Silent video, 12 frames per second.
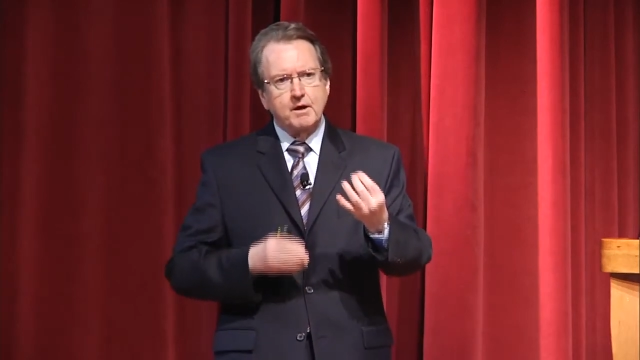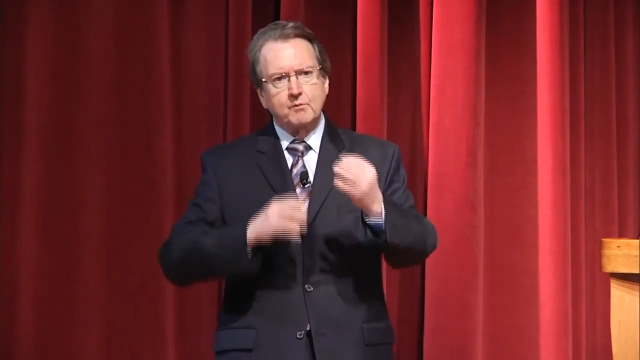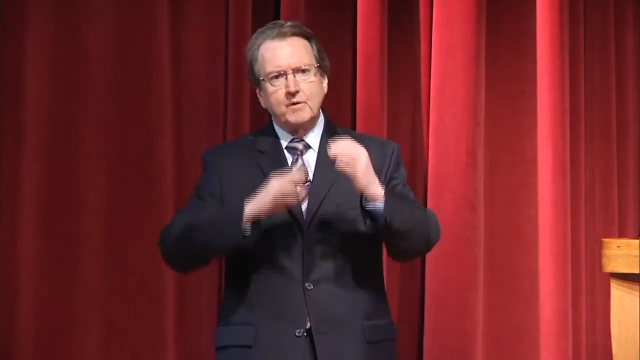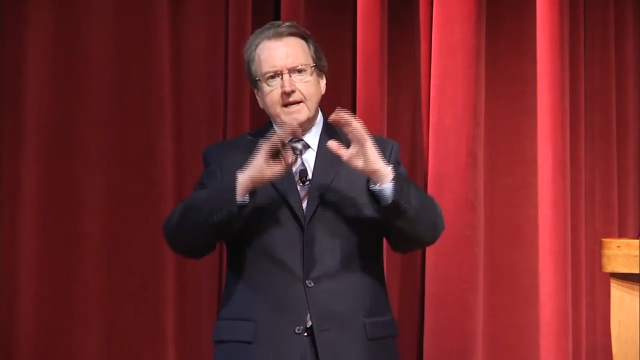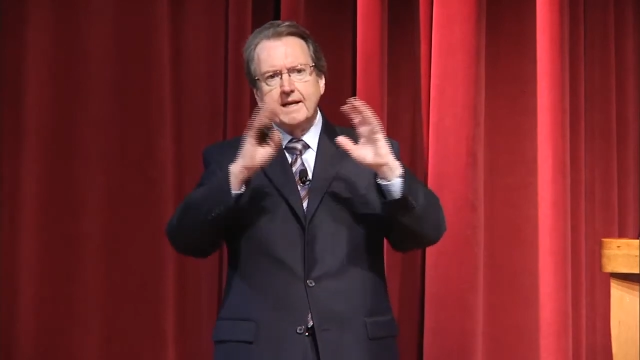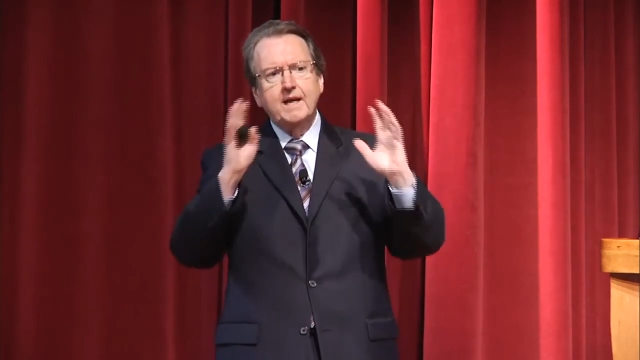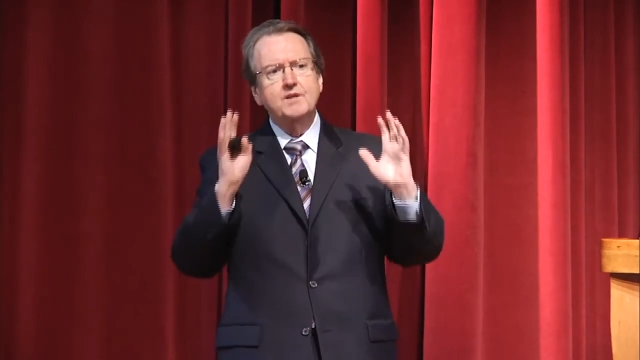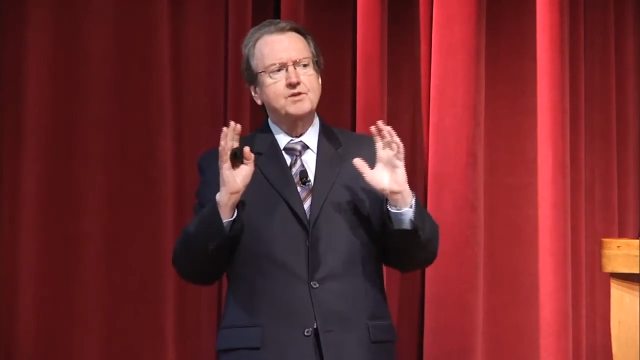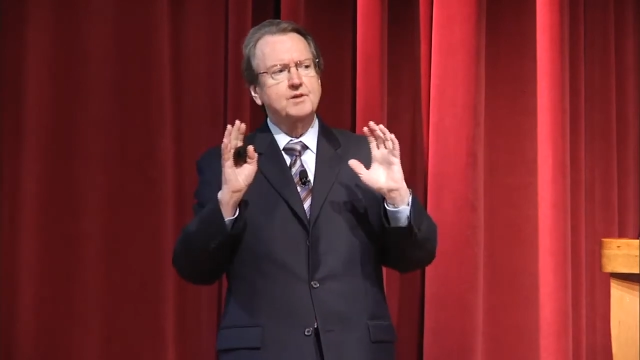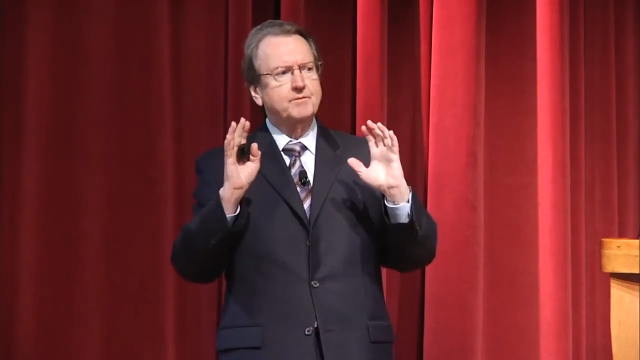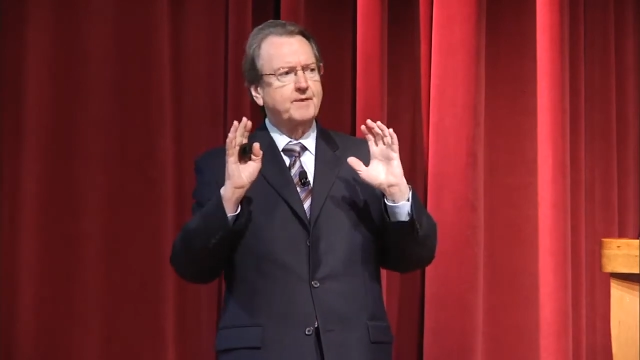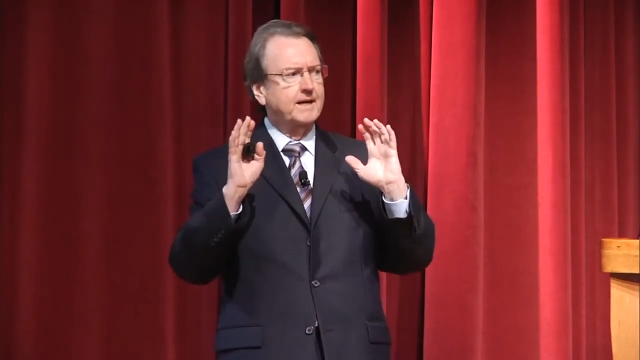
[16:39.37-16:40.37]
radiation
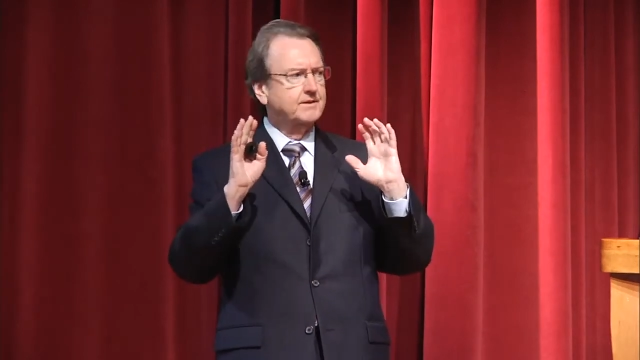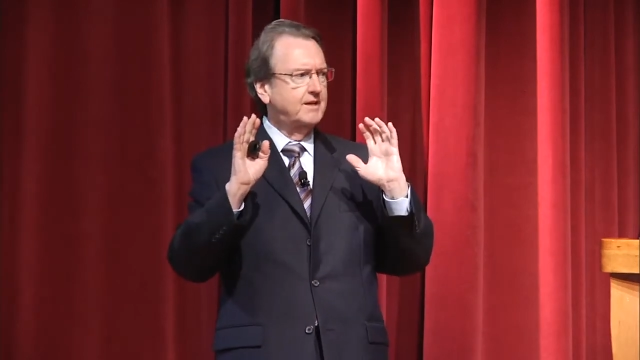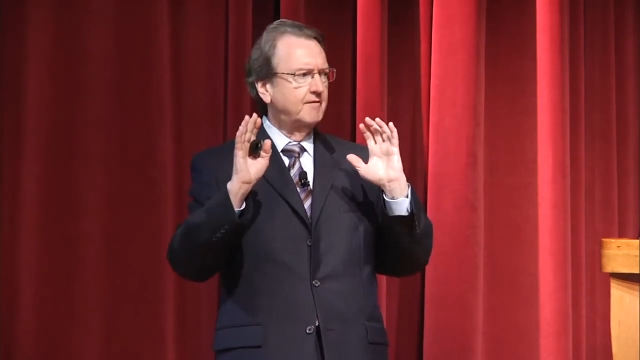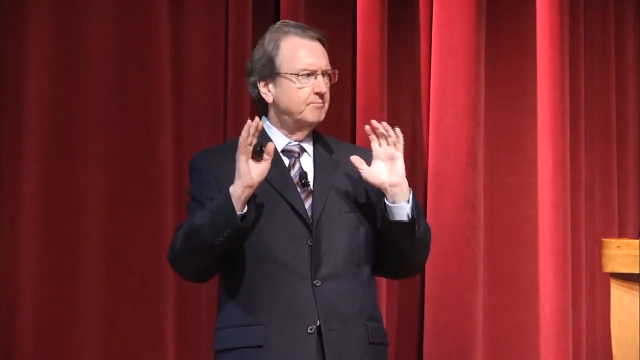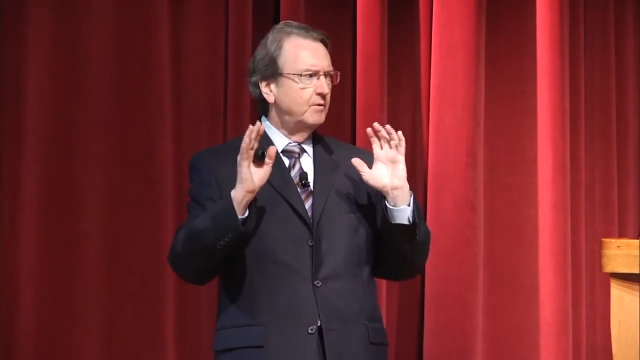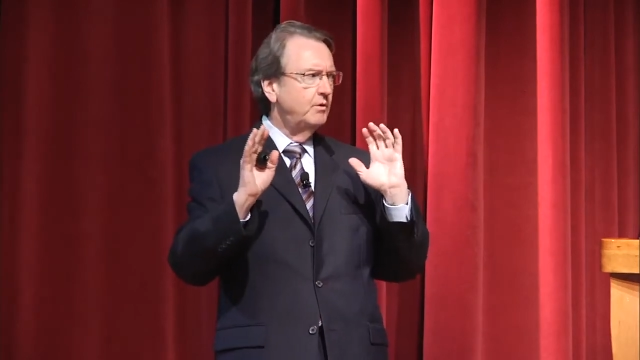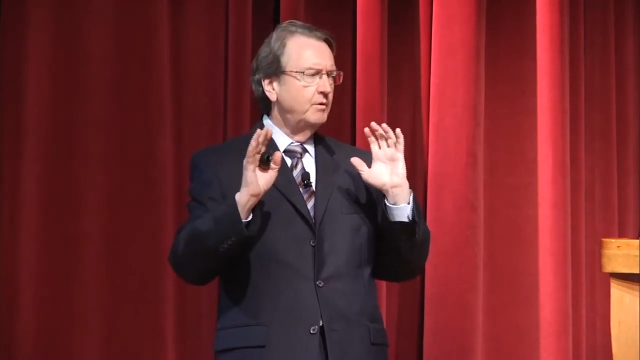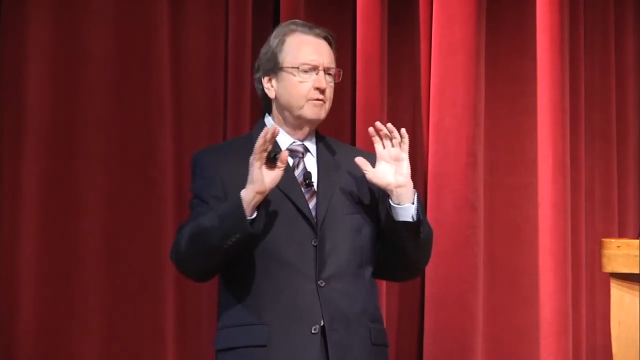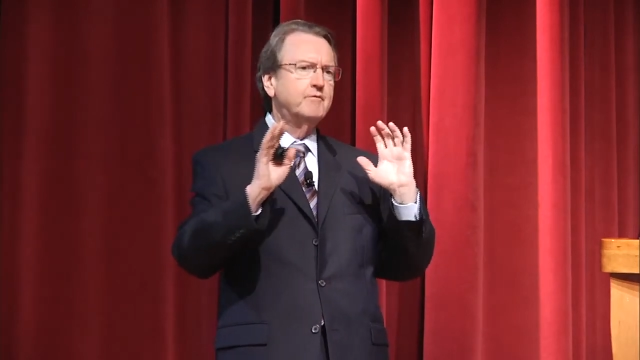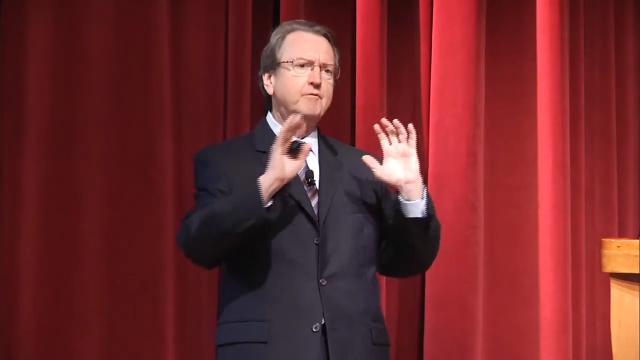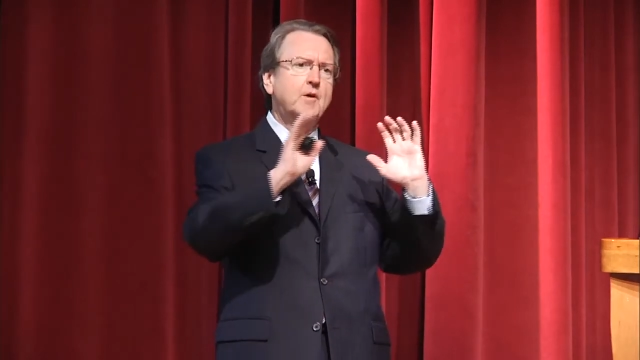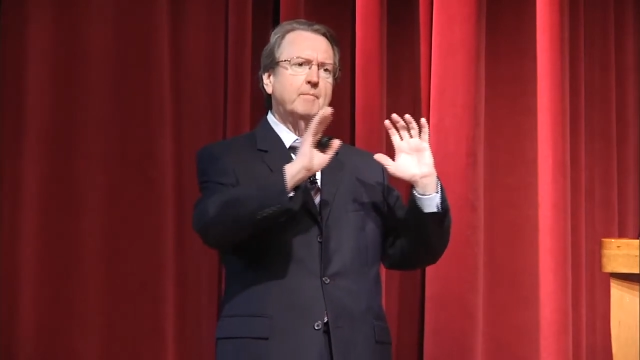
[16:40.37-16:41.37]
effects have moved
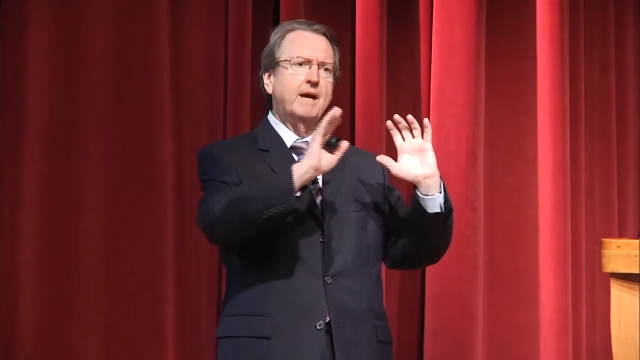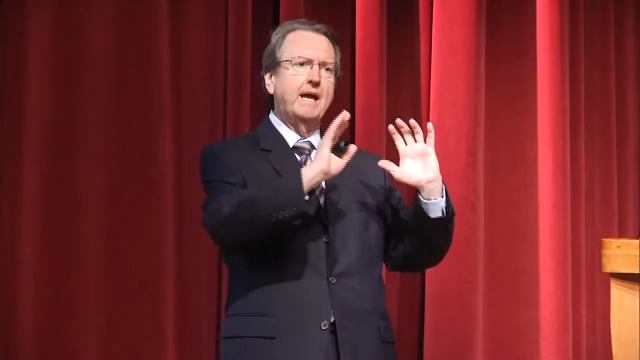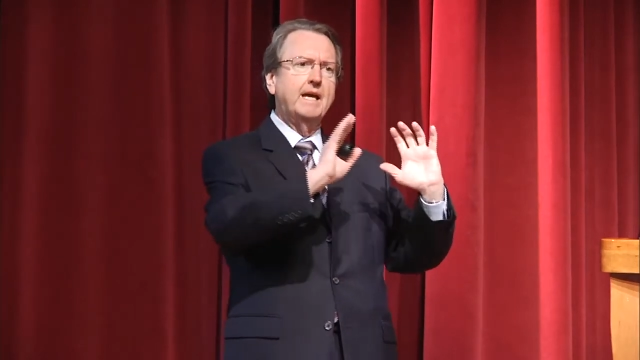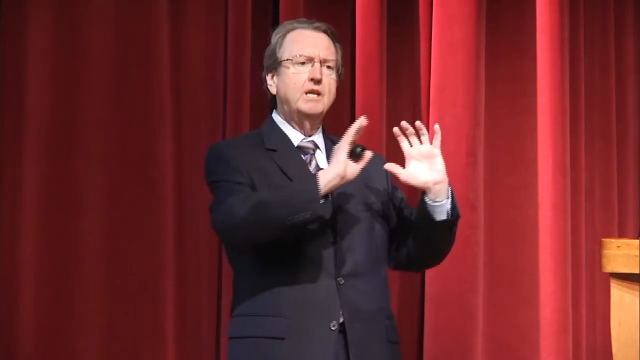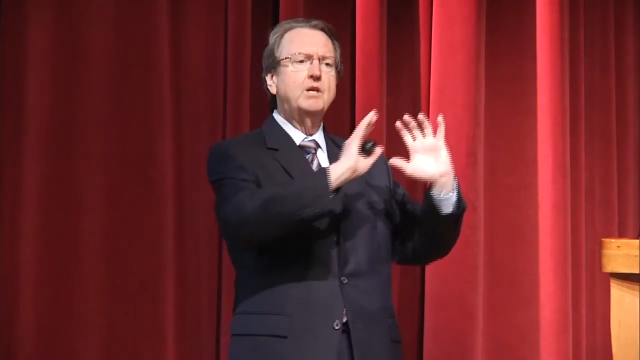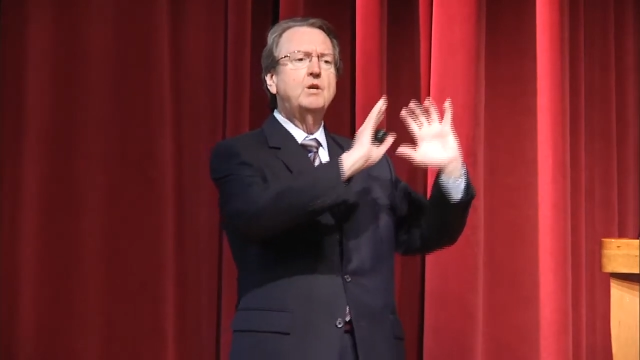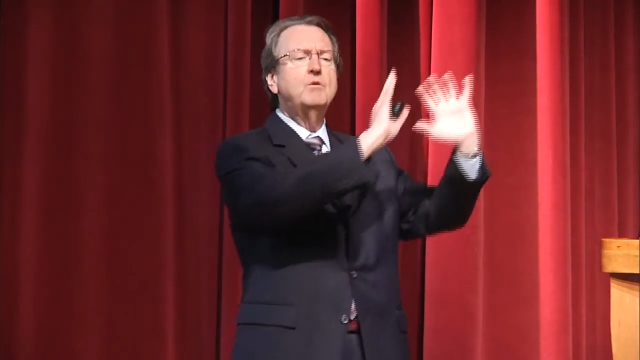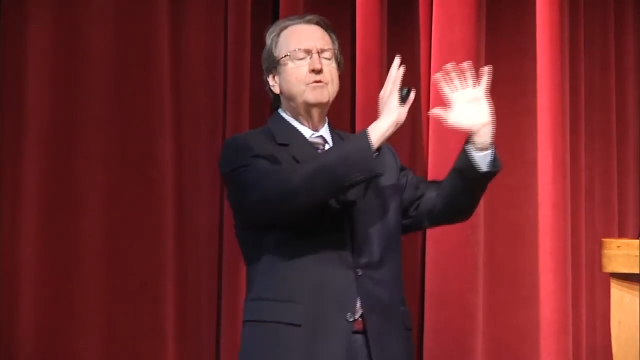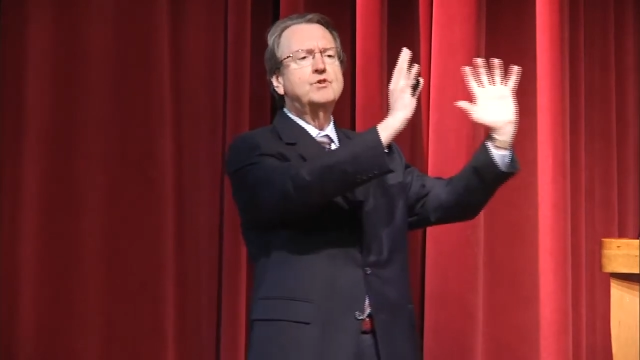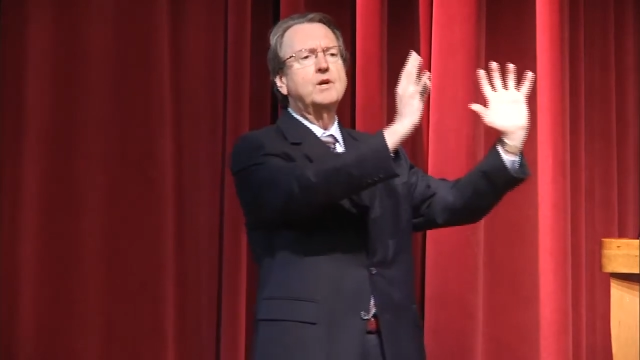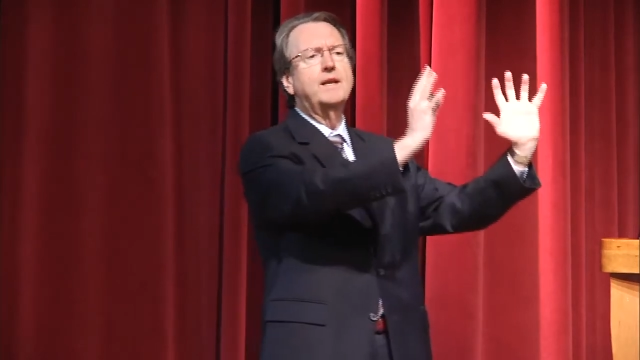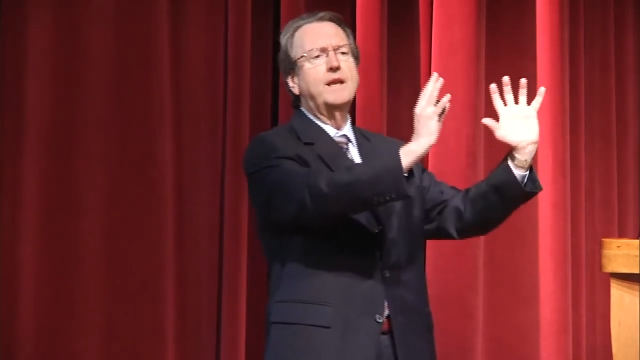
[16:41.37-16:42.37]
from a huge
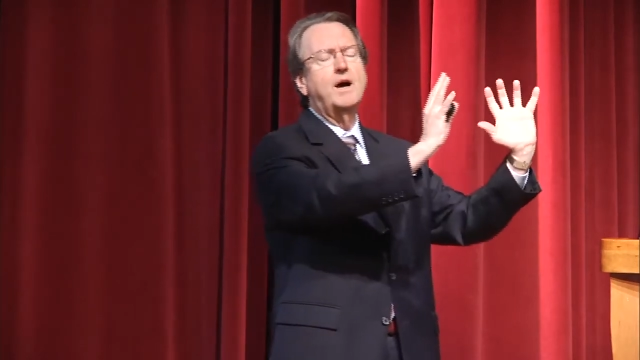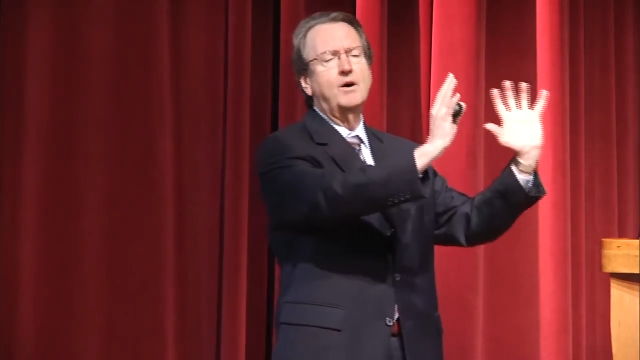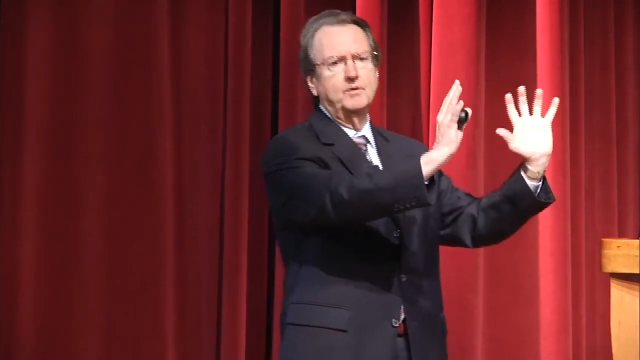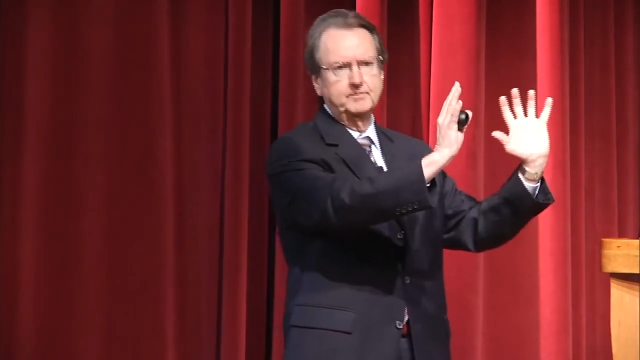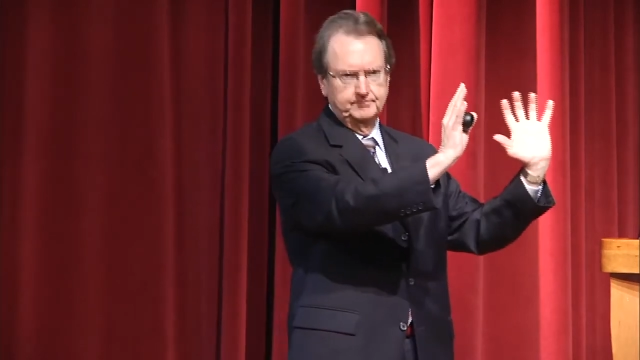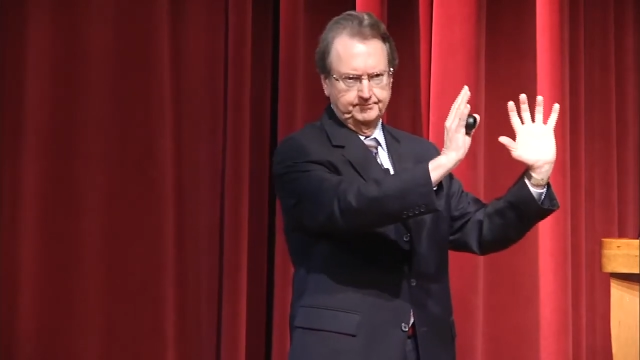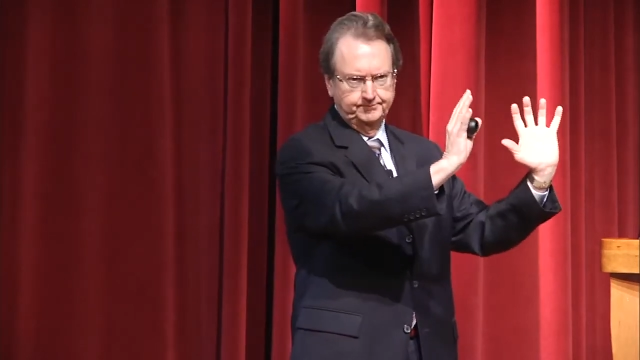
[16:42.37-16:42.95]
unknown